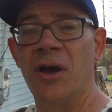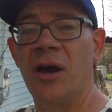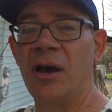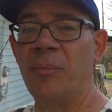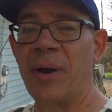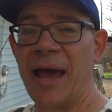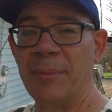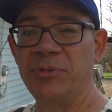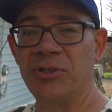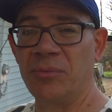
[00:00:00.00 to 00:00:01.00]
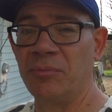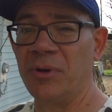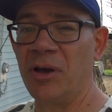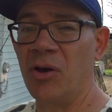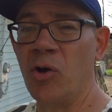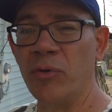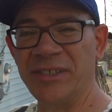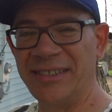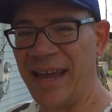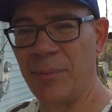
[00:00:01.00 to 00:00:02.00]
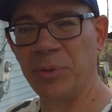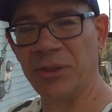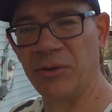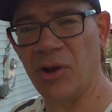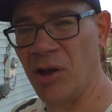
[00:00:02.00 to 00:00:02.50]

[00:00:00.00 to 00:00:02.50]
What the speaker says: Perhaps some always damp